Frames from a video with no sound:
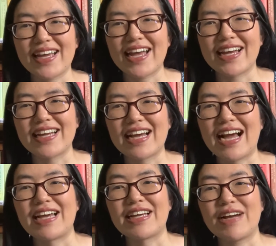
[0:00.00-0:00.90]
and
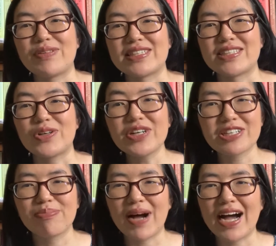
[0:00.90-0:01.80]
I was
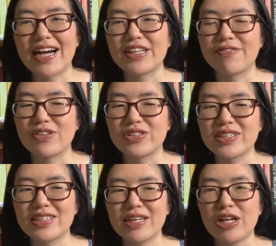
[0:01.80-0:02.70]
hooked by the
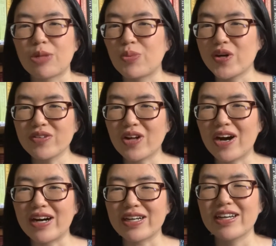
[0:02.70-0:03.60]
first the
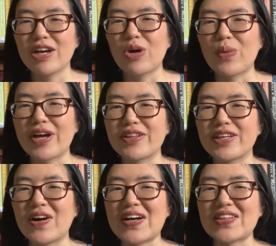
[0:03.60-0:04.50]
prologue where the
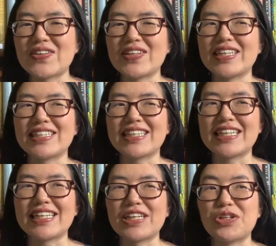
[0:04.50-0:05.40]
author is
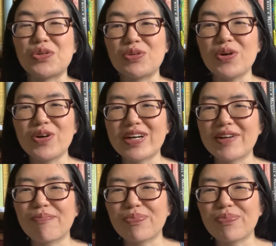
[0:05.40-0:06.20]
in New York